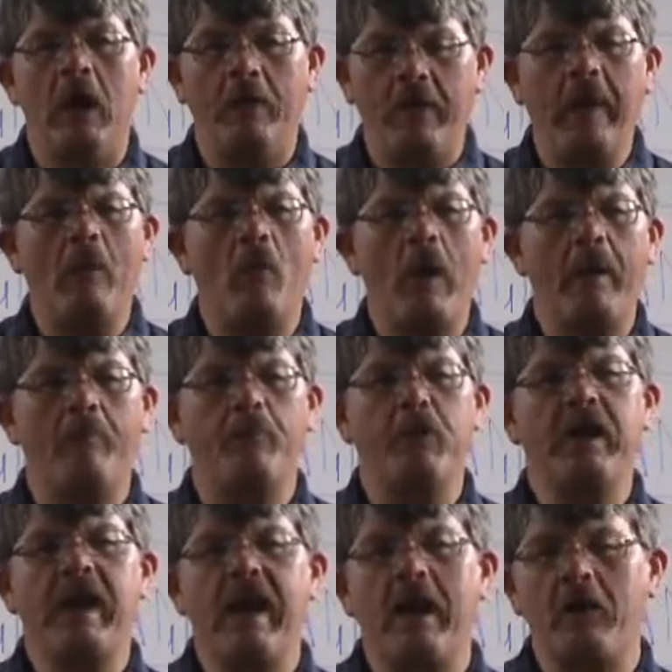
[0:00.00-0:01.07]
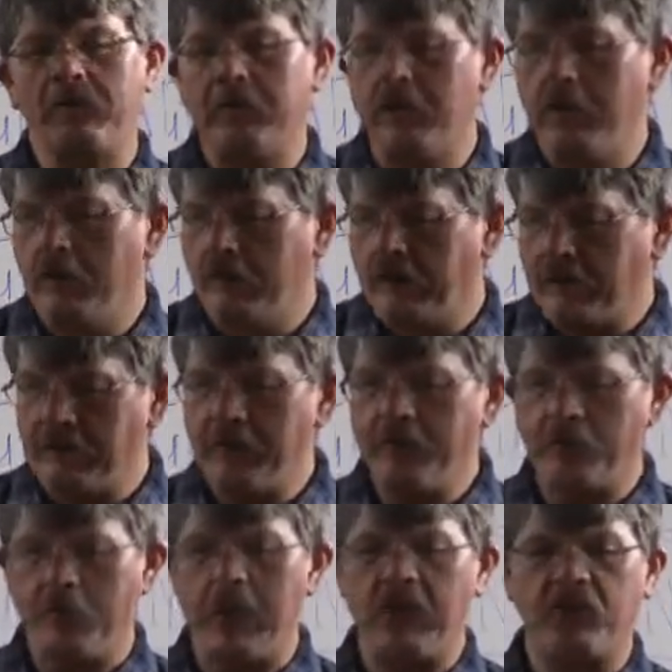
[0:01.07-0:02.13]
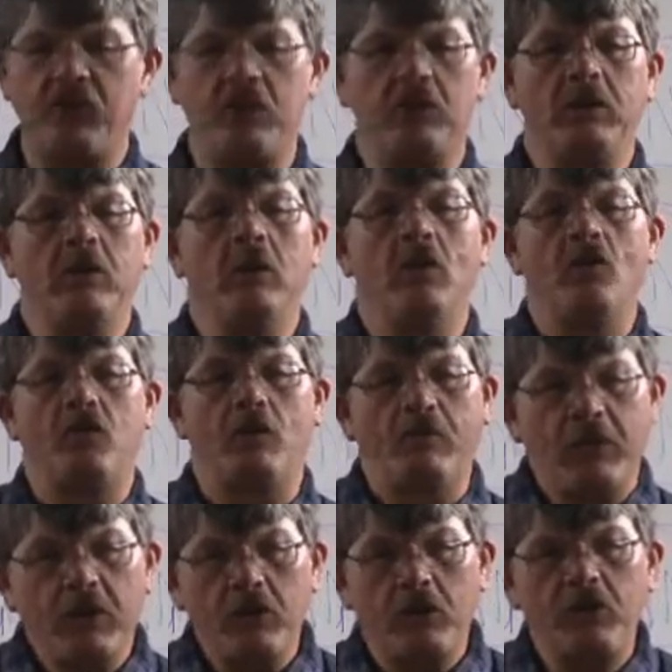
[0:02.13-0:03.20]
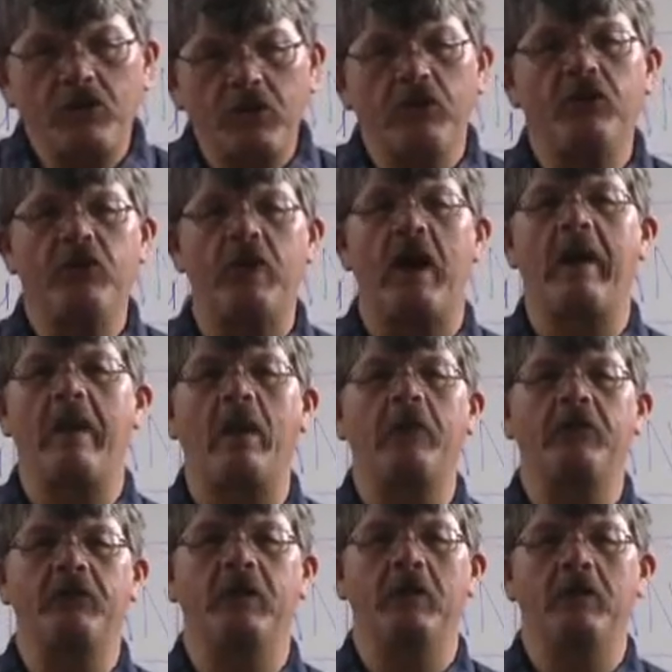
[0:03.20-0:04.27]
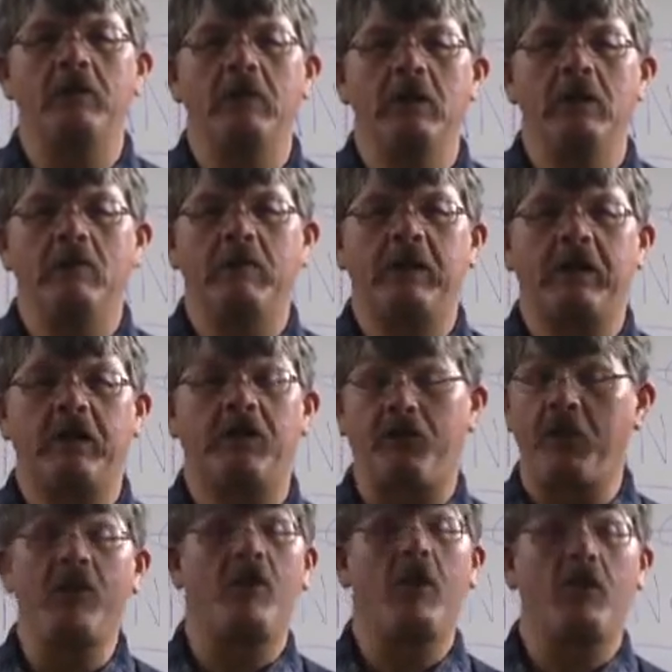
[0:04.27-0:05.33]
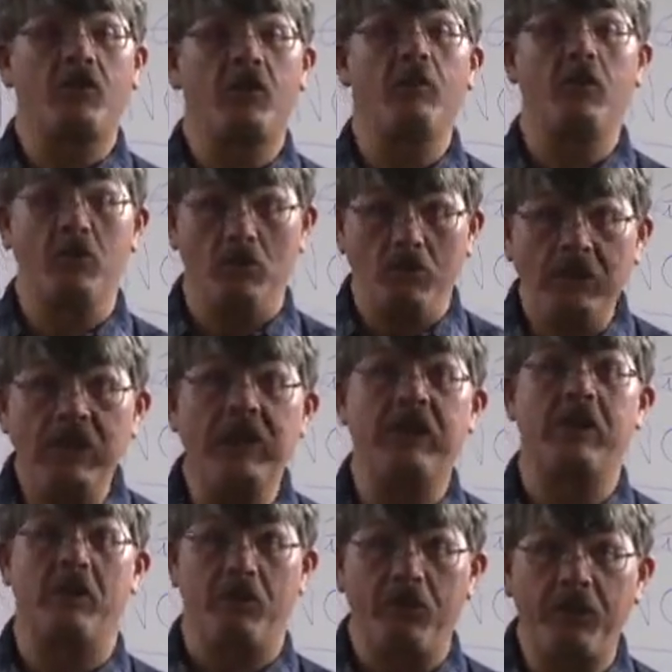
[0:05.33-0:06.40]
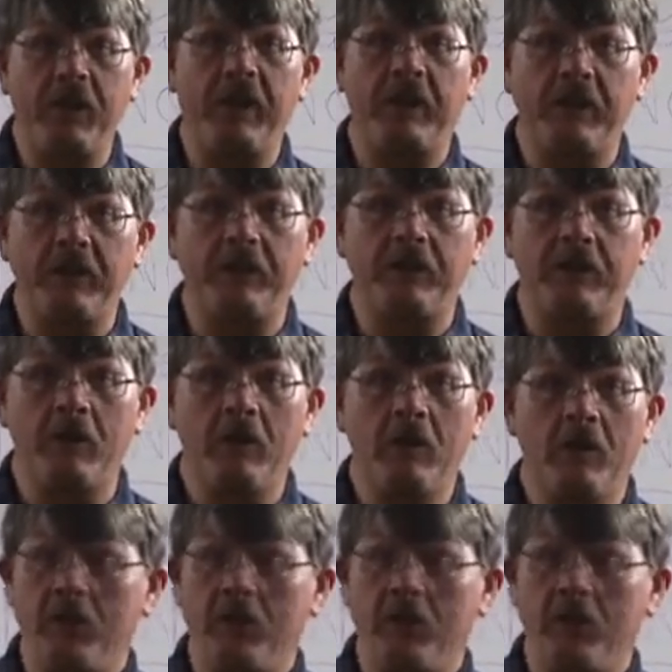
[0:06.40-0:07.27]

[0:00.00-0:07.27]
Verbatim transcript: And then I want to bring out this information from the Christian side also, because there are some unique things